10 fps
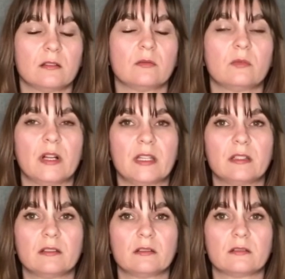Why,
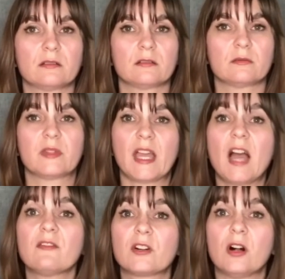we
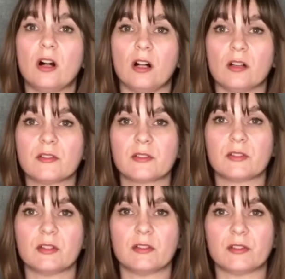have galls,
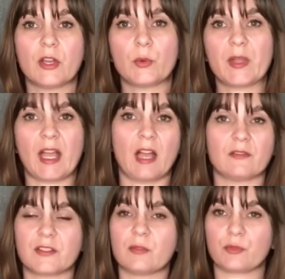and though we have
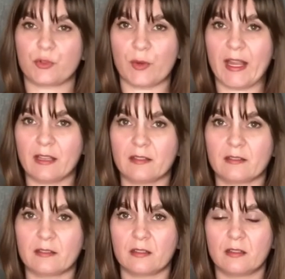some
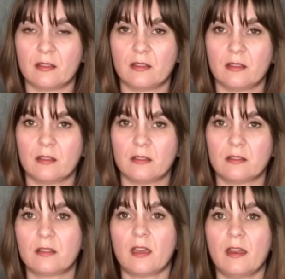grace,
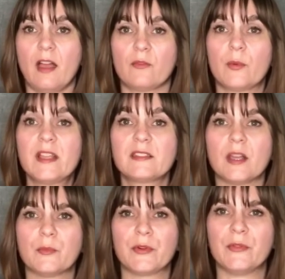yet have we
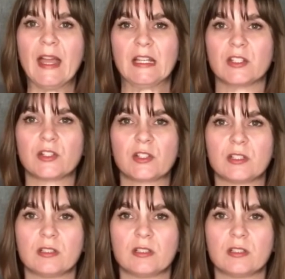some revenge.